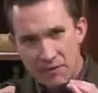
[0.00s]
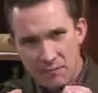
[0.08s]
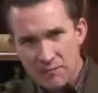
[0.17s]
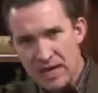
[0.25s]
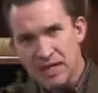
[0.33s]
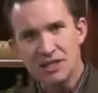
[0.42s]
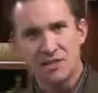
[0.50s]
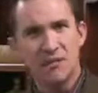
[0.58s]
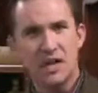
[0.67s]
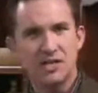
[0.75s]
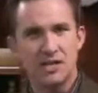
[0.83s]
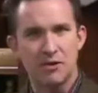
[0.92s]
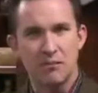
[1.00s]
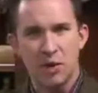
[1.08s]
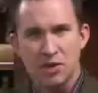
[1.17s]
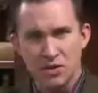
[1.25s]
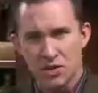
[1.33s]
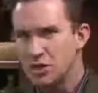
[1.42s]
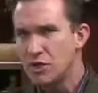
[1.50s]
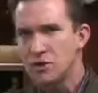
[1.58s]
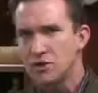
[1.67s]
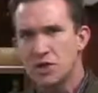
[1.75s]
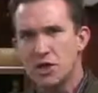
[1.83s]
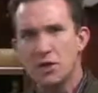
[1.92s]
means facing
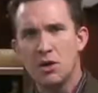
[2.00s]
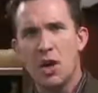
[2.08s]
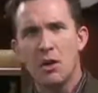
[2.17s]
persecution,